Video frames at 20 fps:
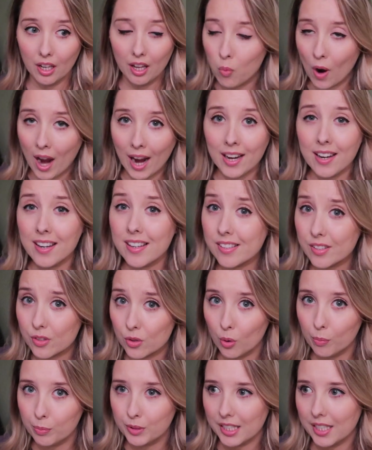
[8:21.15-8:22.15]
Why has
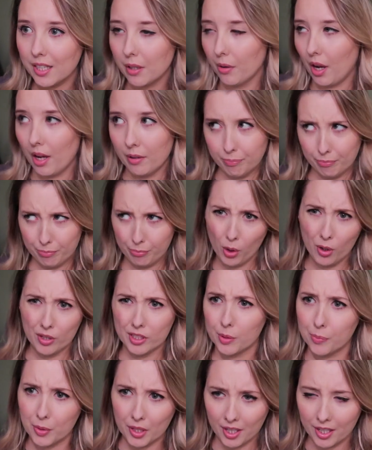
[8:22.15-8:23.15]
nobody,
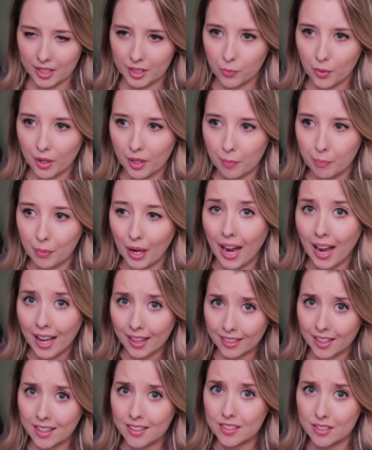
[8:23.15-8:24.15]
possibly there is one, but I
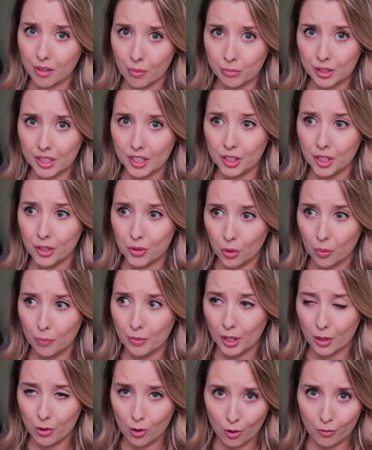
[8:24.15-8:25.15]
think somebody should
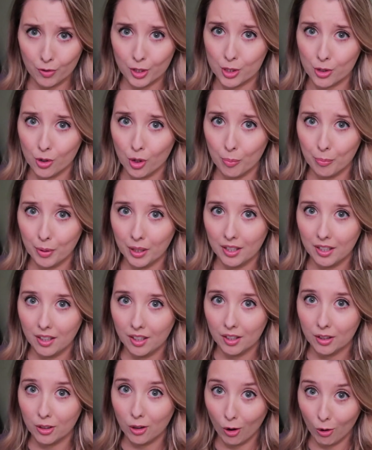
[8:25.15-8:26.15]
open a coffee shop
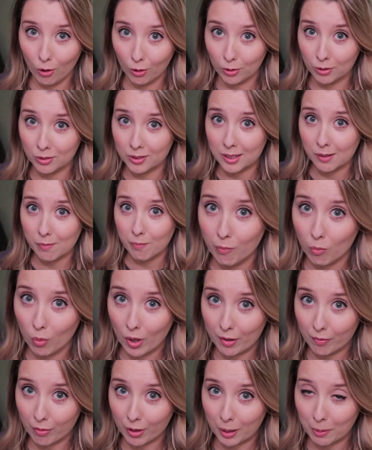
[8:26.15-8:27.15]
called,
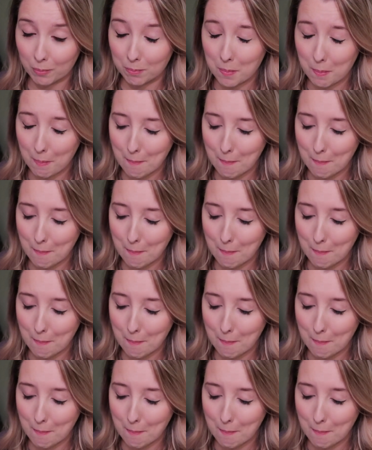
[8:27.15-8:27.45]
wait for it,